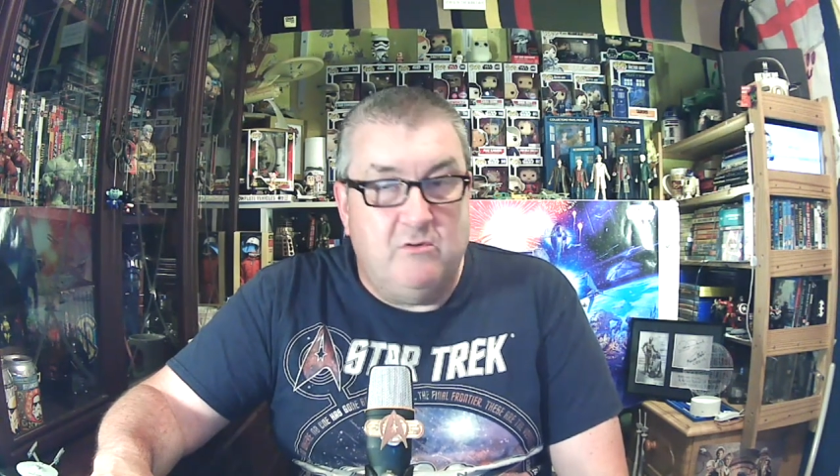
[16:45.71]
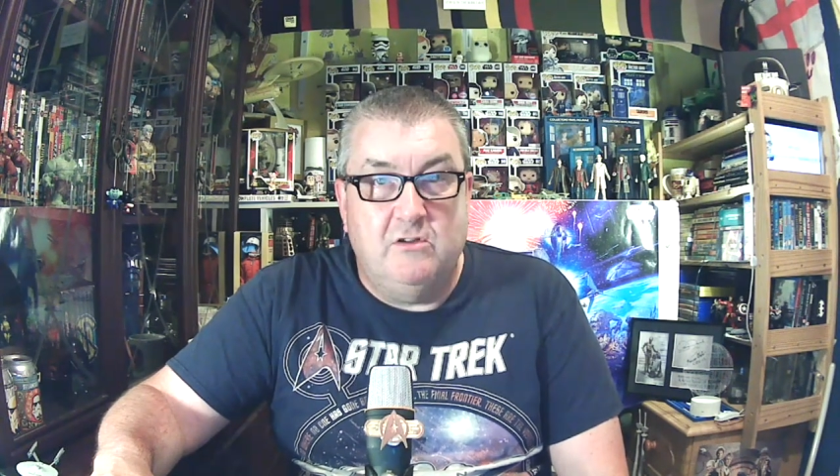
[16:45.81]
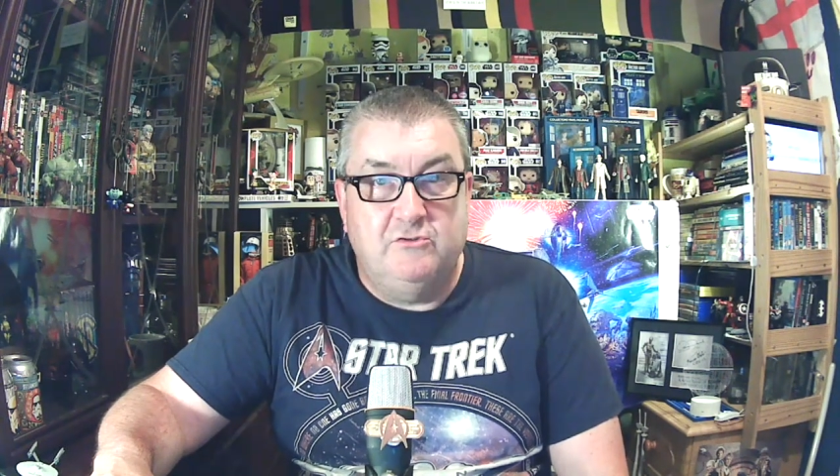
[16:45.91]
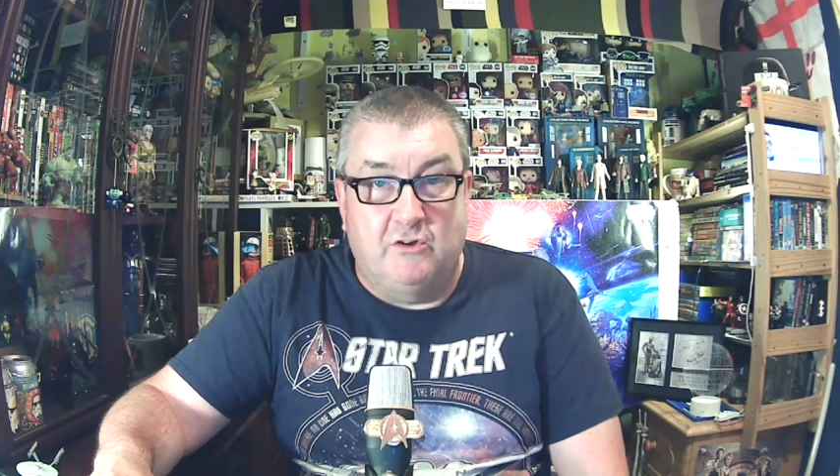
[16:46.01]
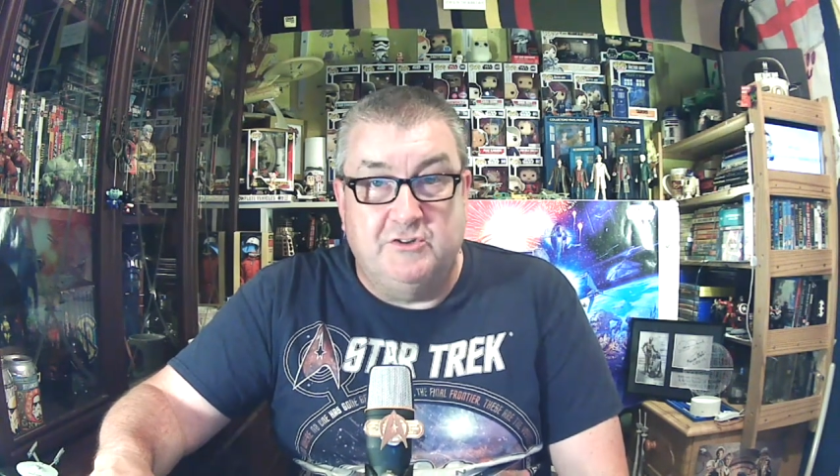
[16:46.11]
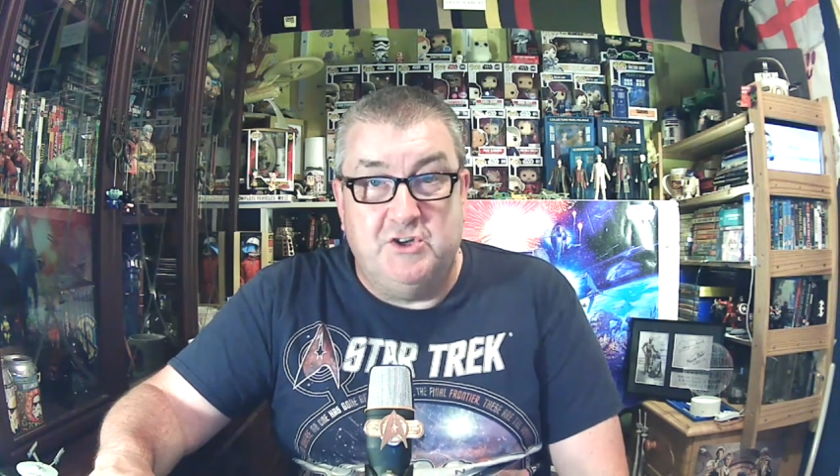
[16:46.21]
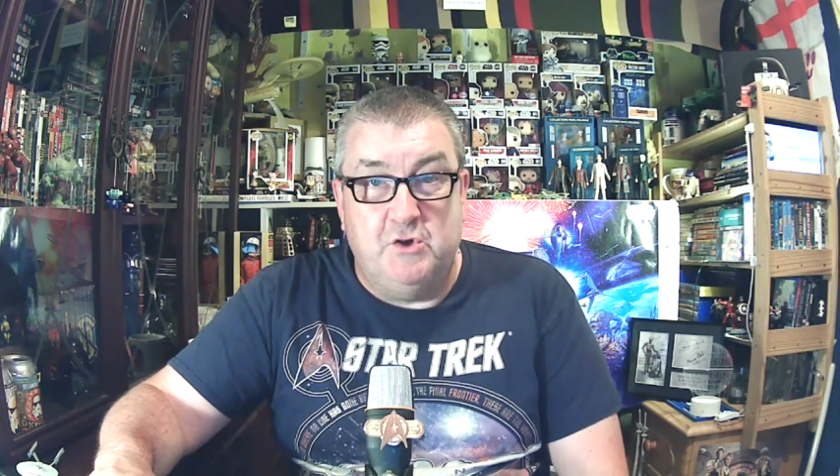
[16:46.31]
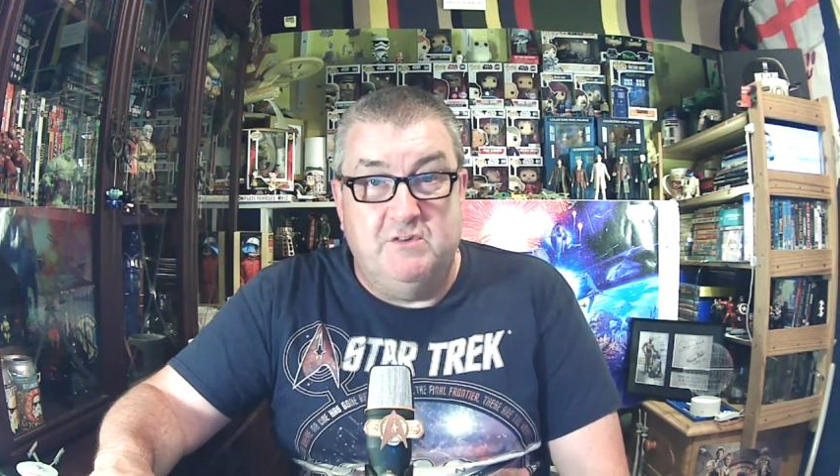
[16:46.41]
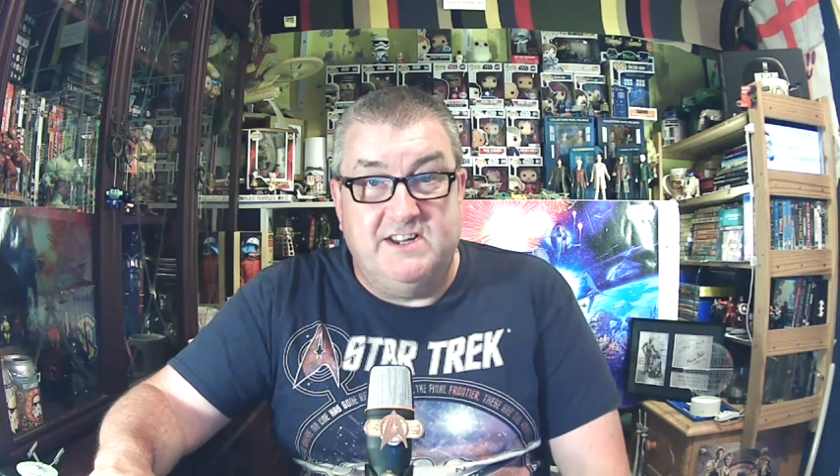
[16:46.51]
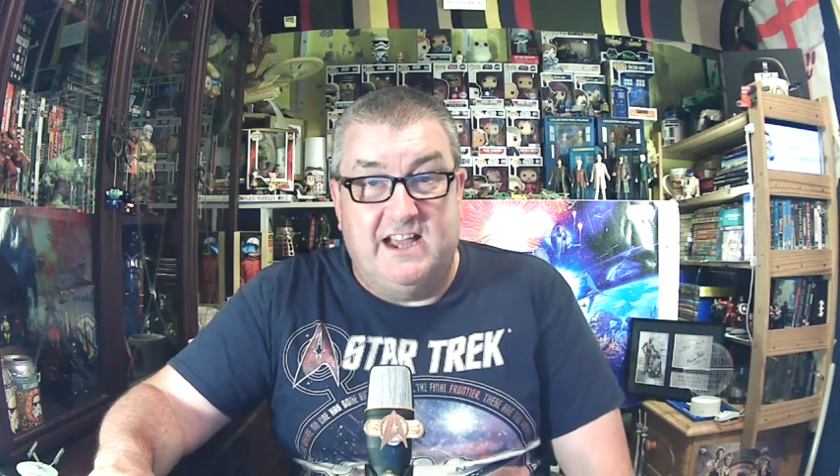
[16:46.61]
Doctor
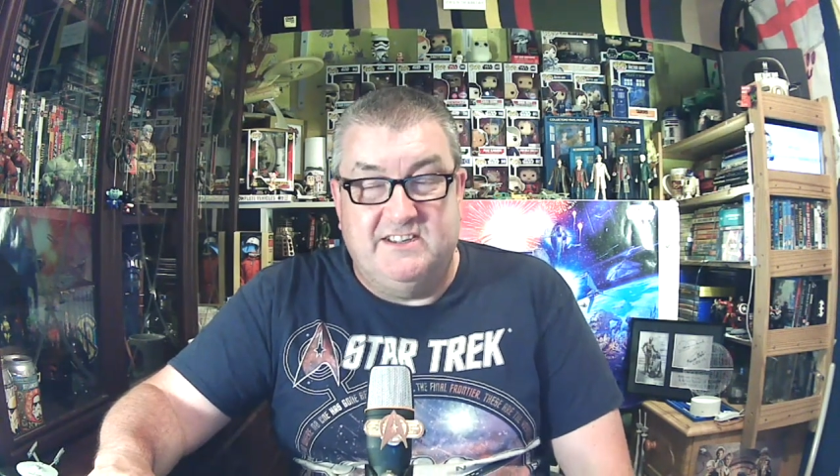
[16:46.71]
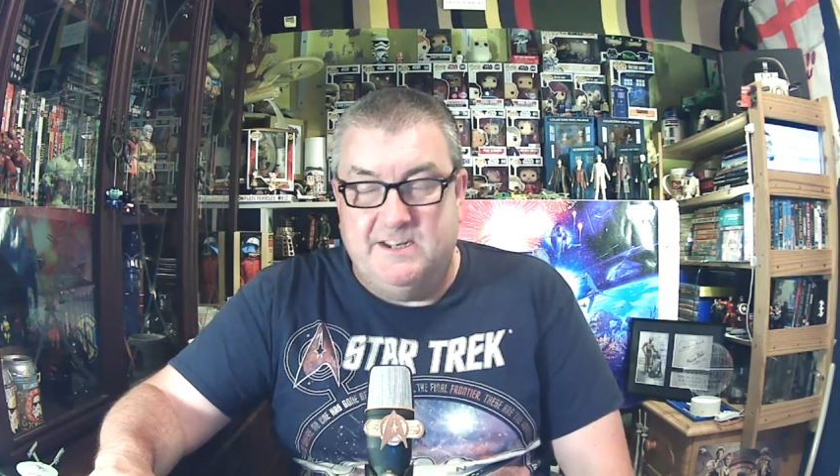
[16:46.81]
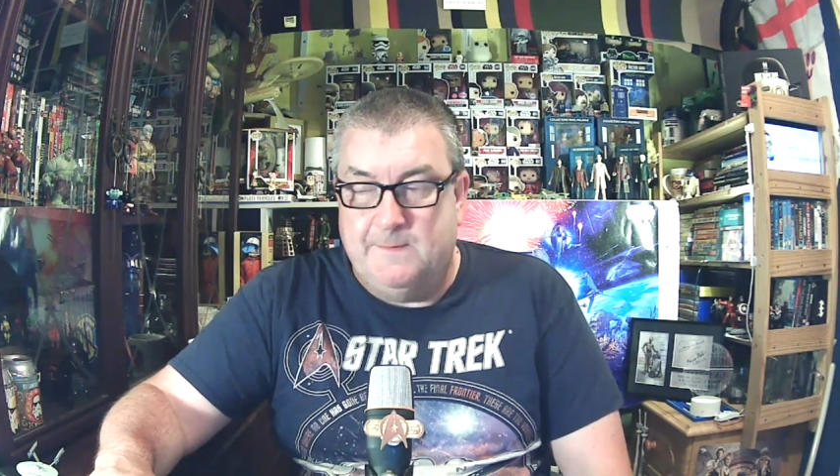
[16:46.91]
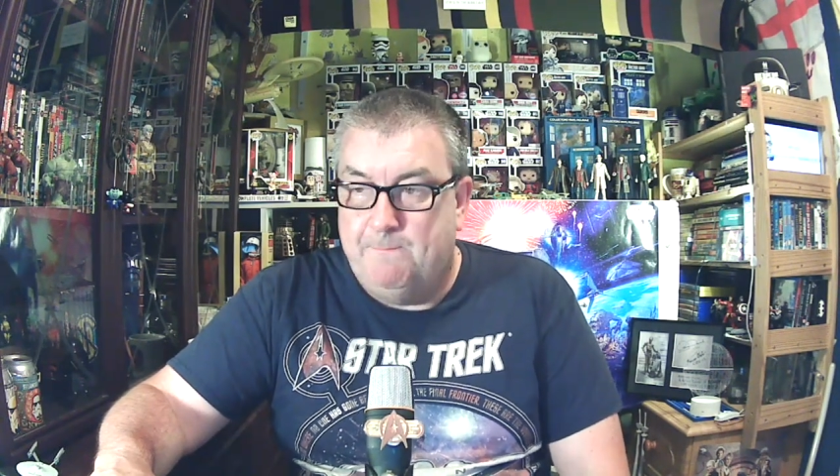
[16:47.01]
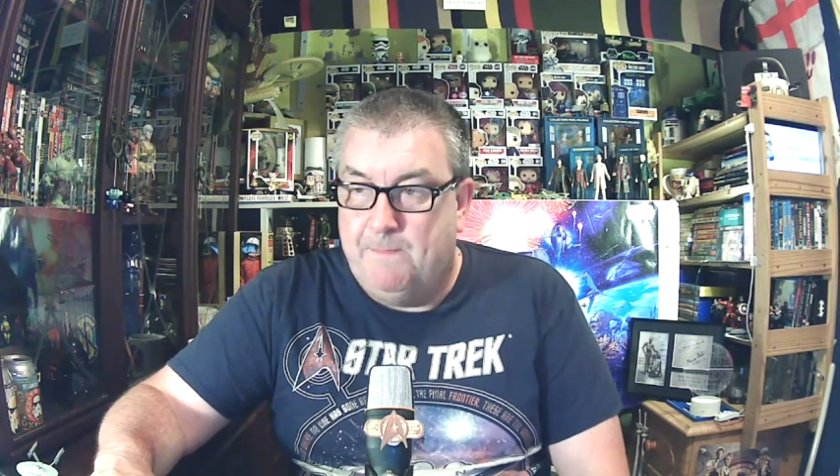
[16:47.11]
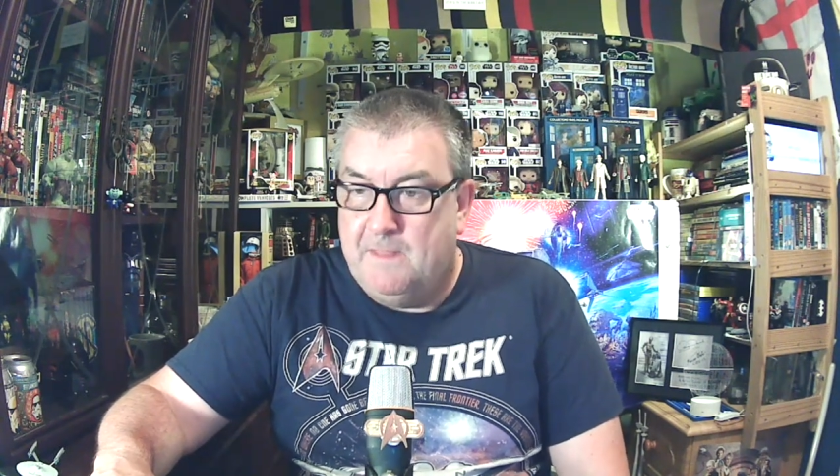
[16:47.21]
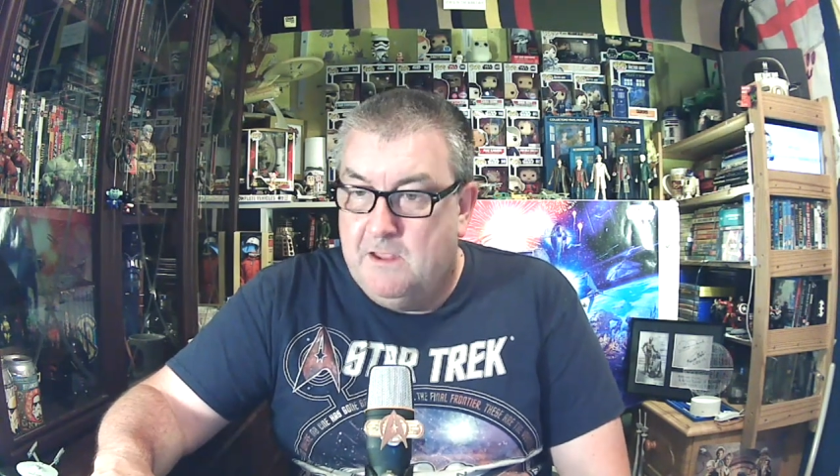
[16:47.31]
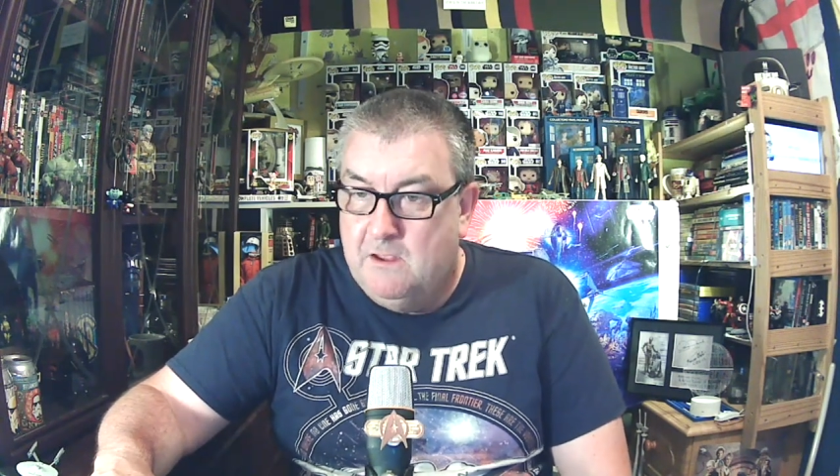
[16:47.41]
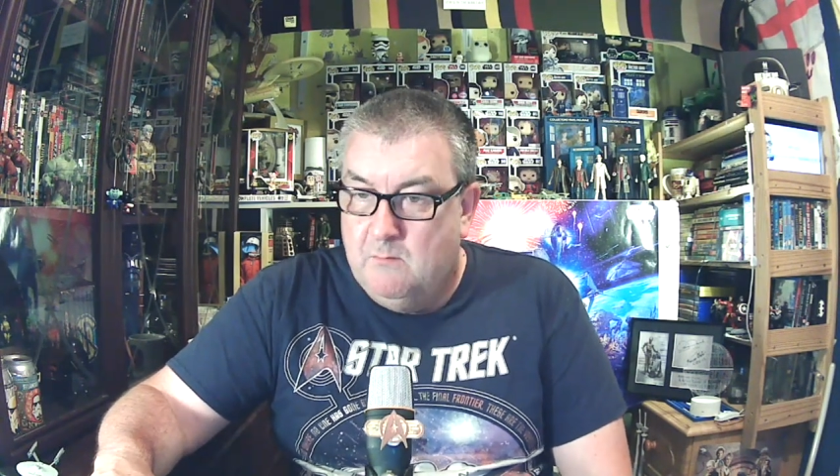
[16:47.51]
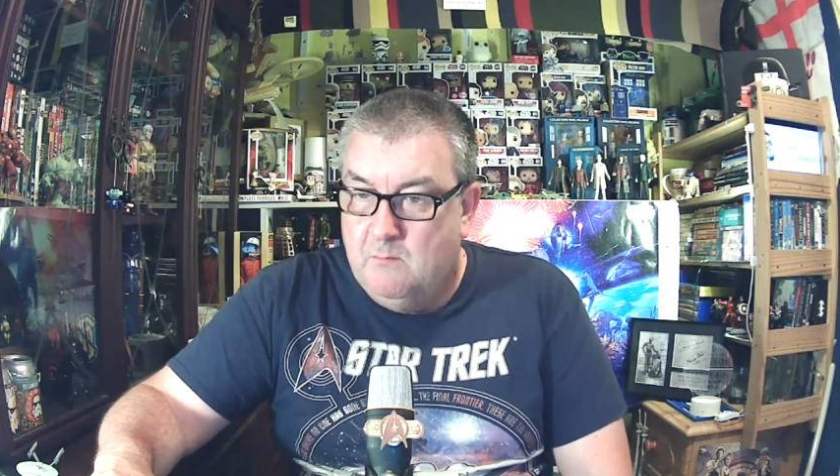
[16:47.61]
Who Redacted,
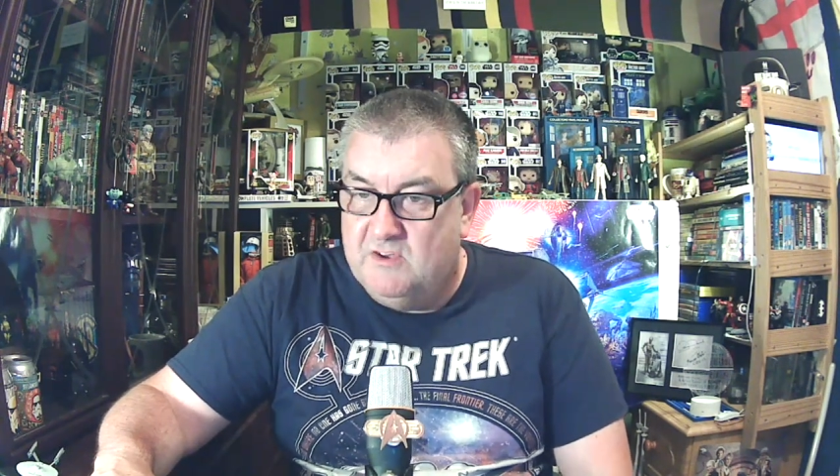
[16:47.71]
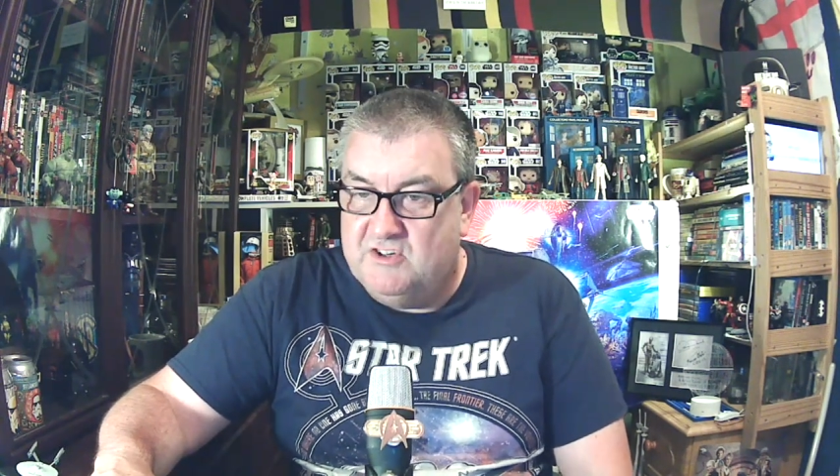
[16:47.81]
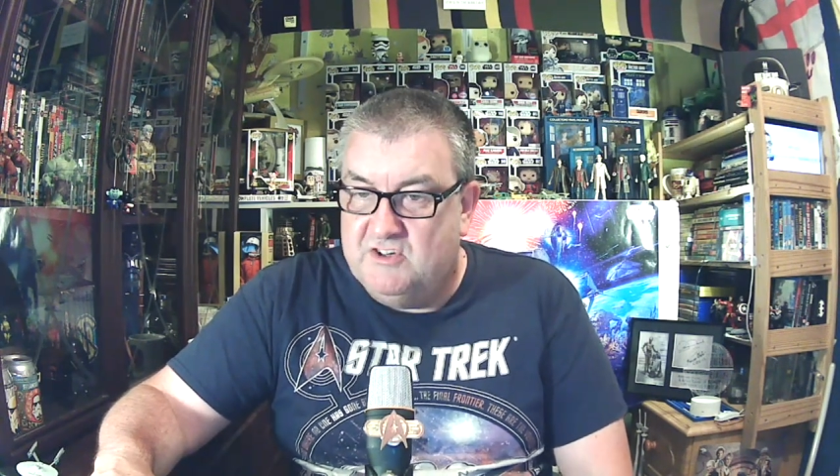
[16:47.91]
which